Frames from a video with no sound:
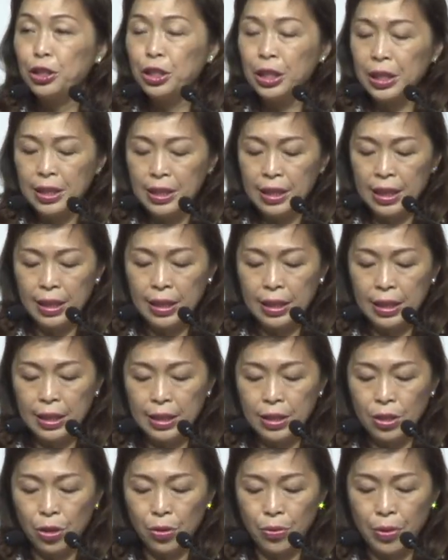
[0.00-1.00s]
Shenzhen
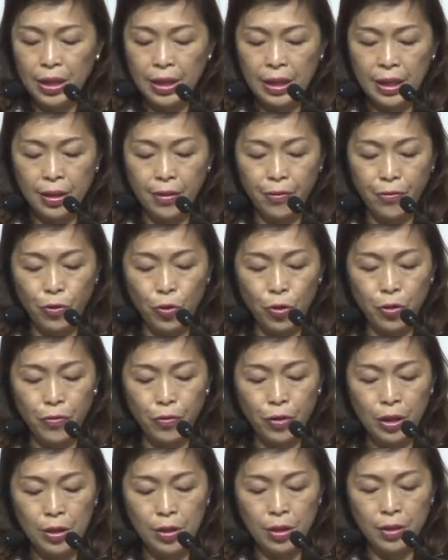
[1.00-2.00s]
is already at the
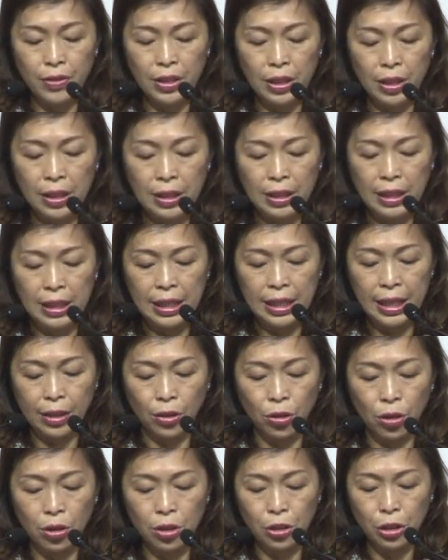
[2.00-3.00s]
forefront of science and
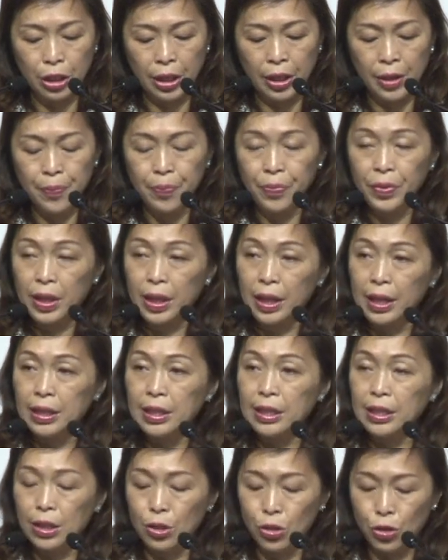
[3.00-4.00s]
technology
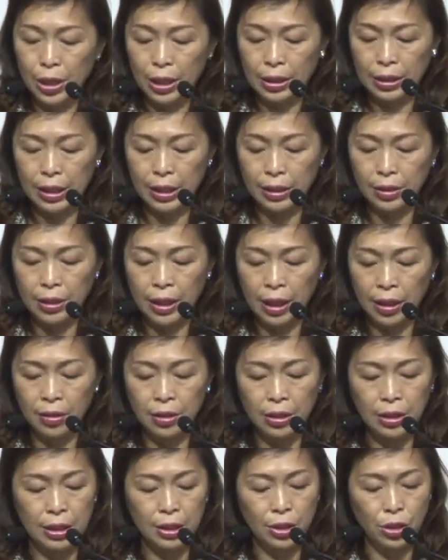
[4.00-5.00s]
and is attracting
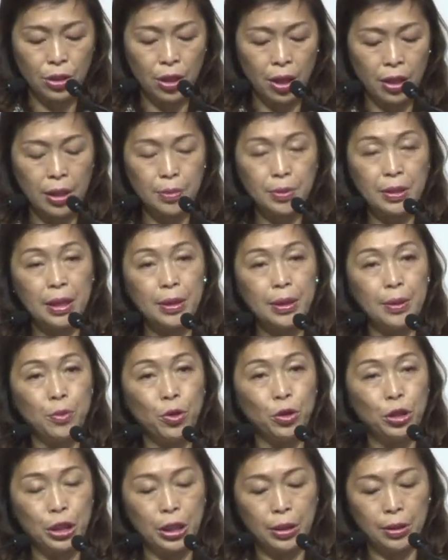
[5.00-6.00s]
talents in startups and
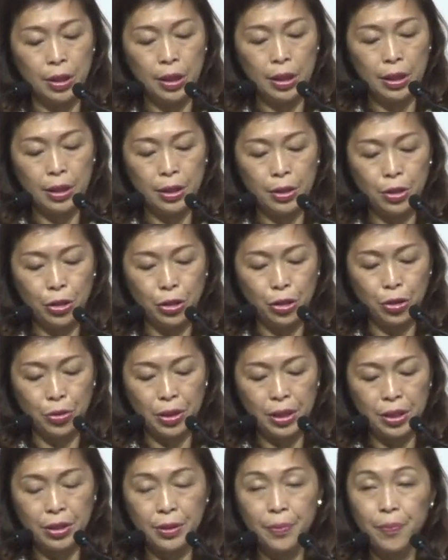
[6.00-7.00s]
emerging
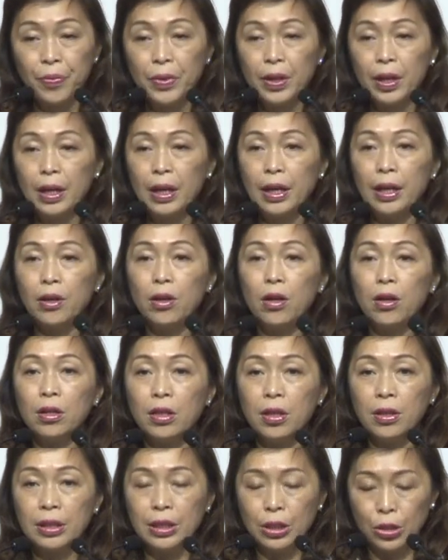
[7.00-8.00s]
industries, and
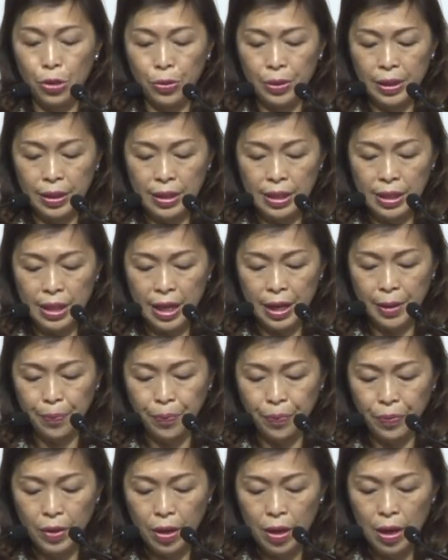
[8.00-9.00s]
Hong Kong is doing the
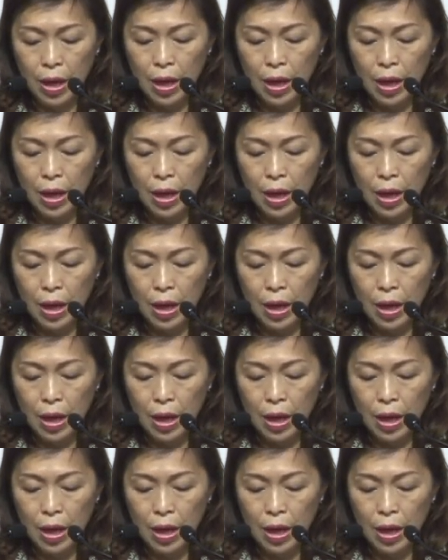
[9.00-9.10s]
same.